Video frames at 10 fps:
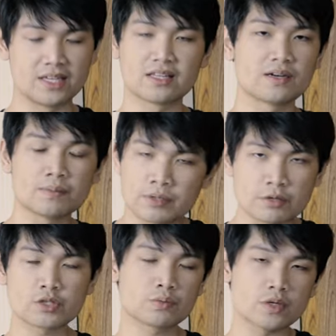thing. The
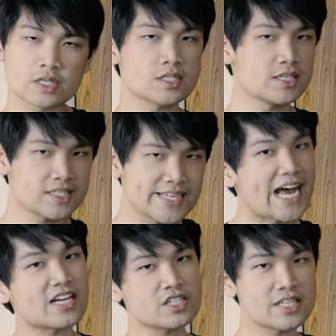approach works the
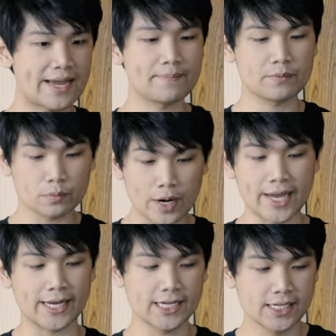exact same
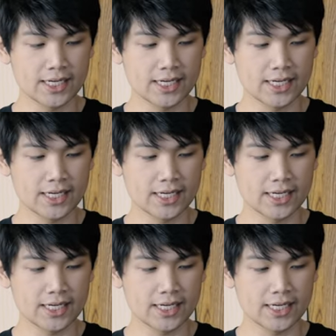way.